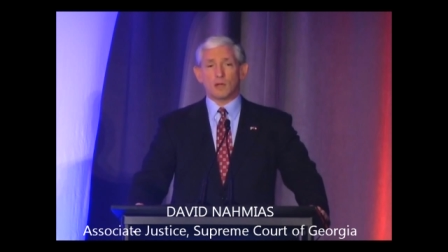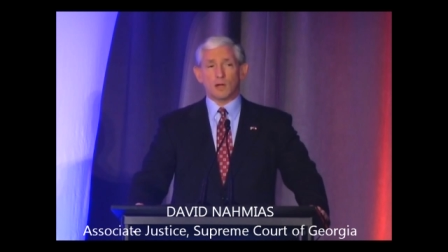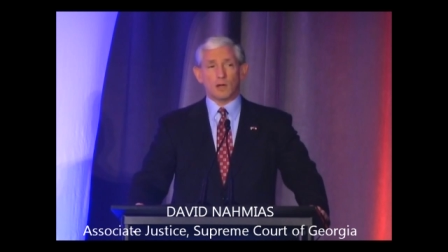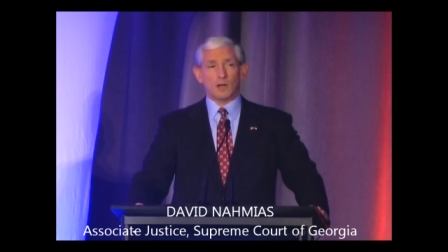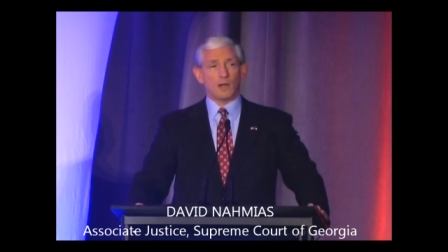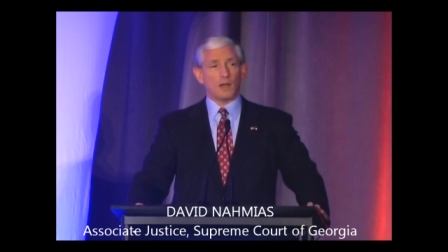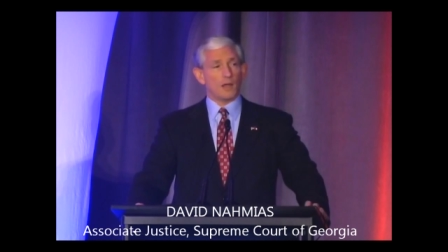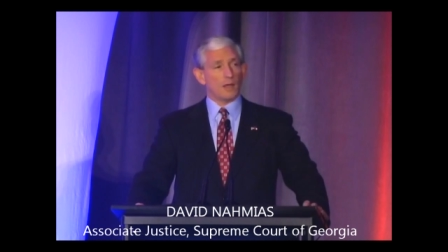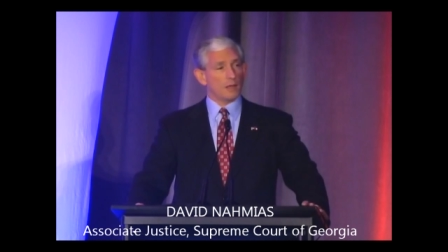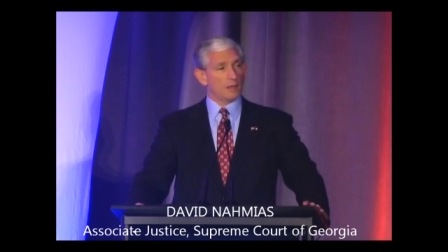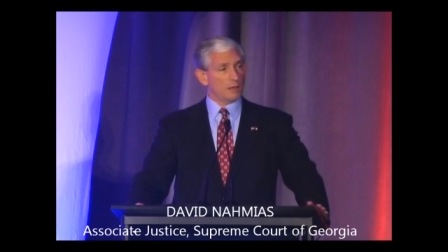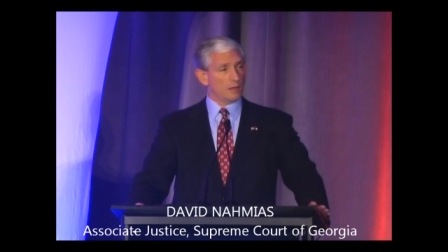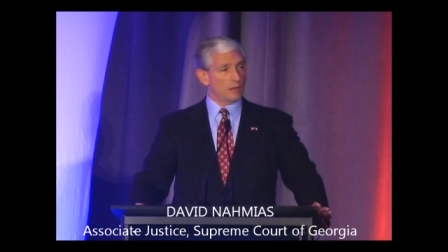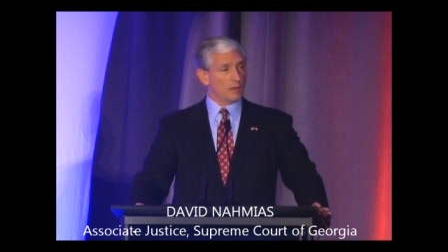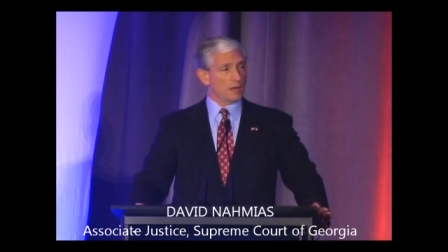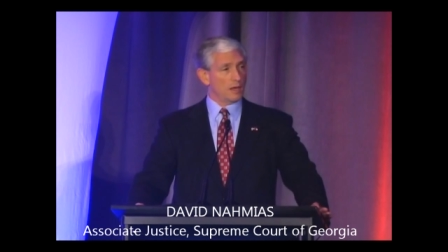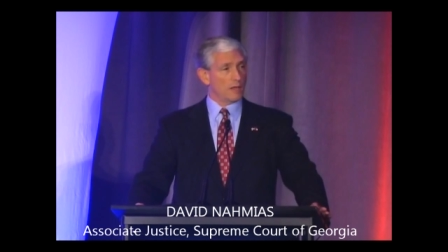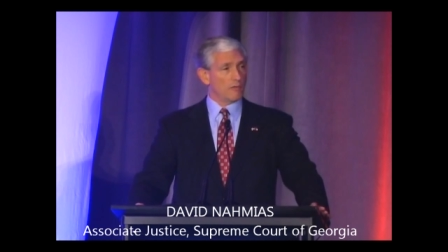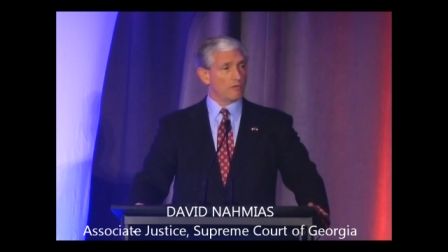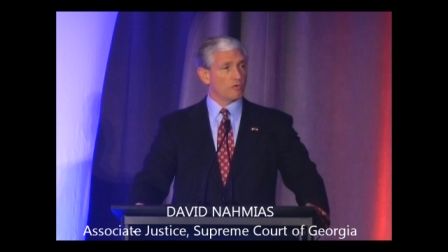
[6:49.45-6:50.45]
unlike in
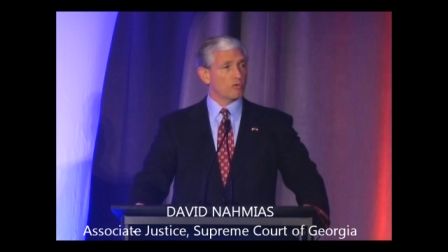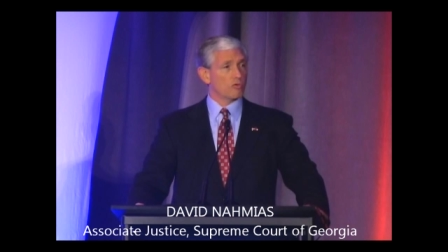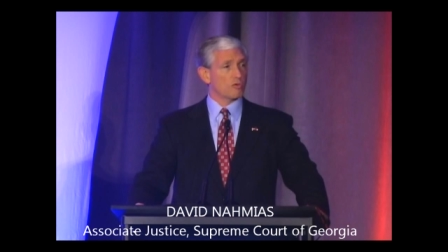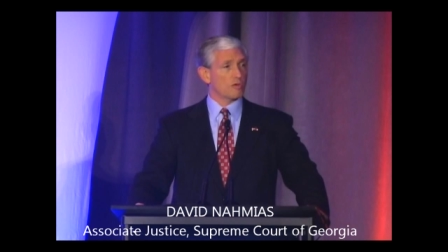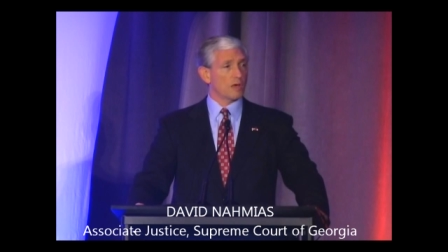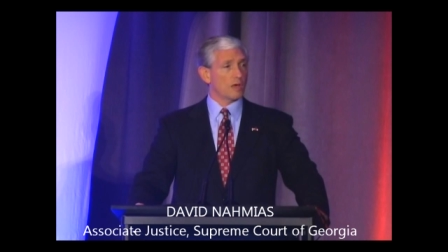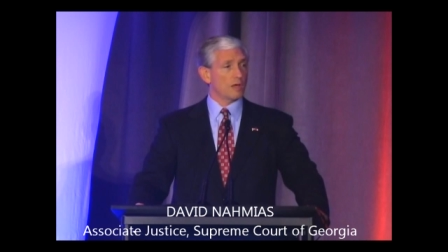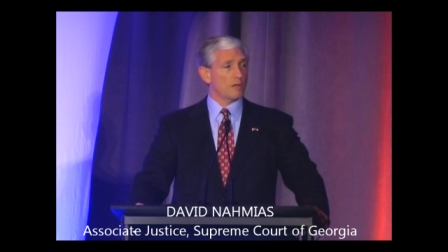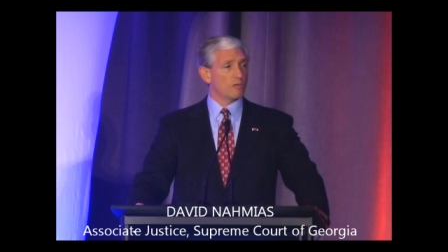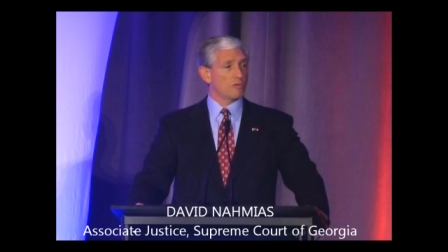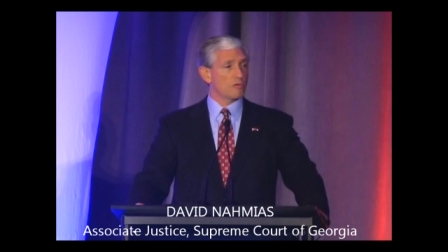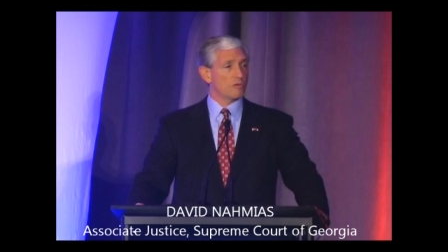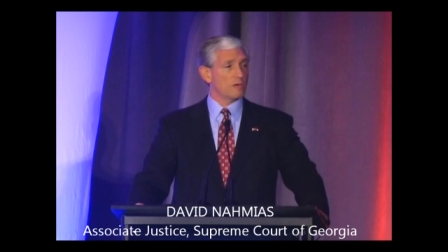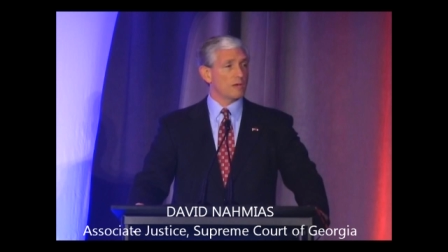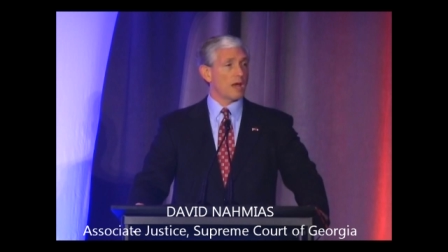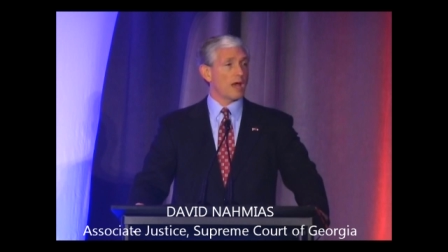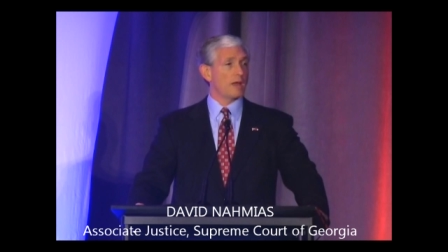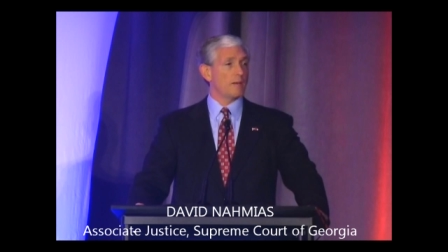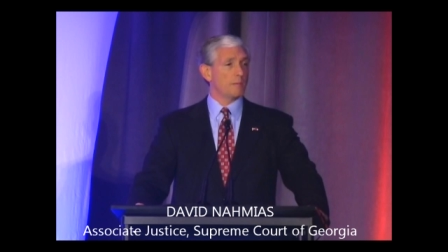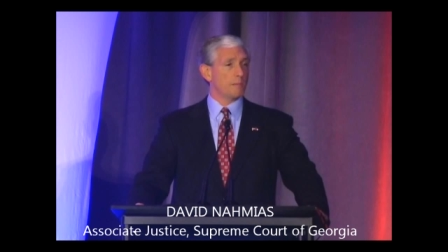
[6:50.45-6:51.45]
other states,
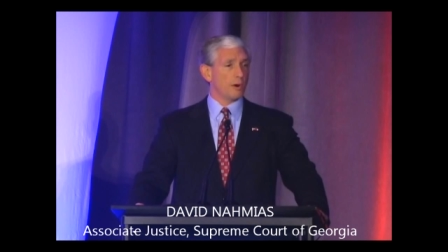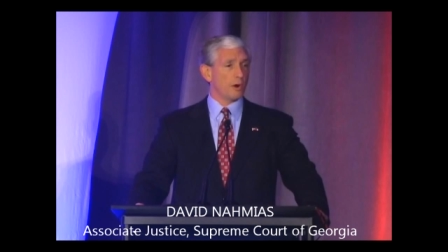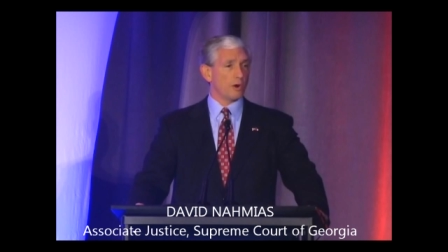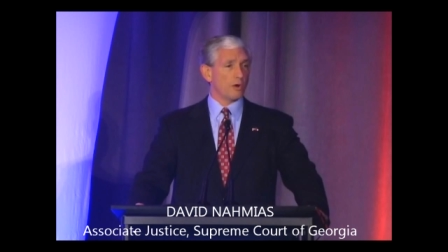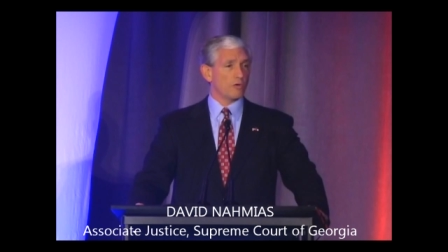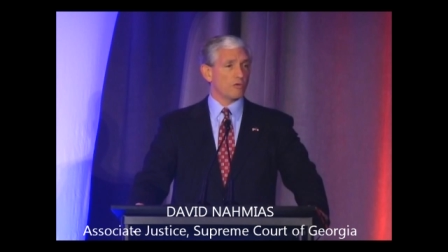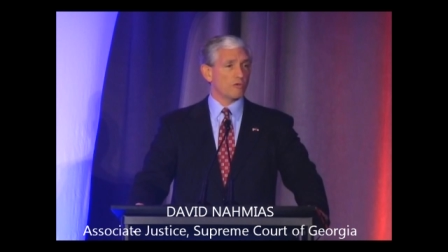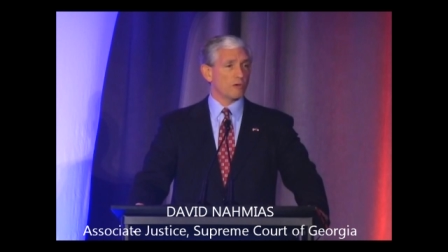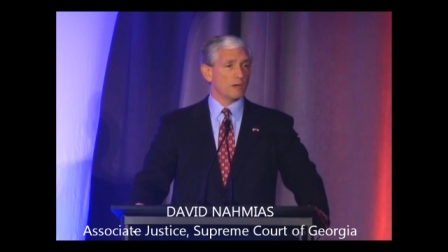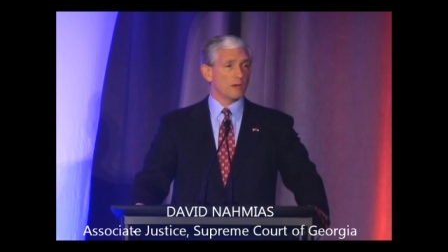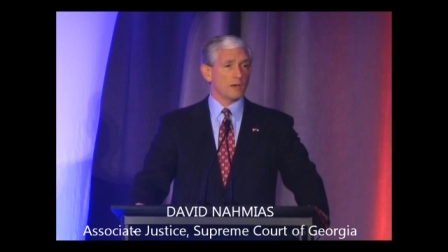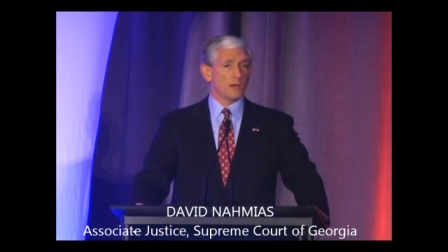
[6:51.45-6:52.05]
nonpartisan,